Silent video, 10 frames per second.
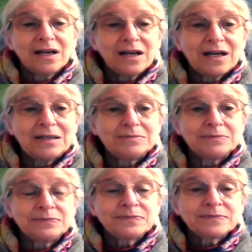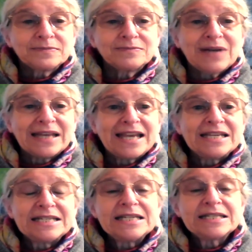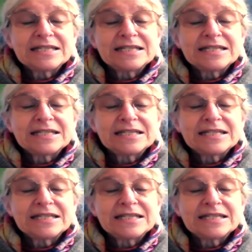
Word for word: um, by the eighteen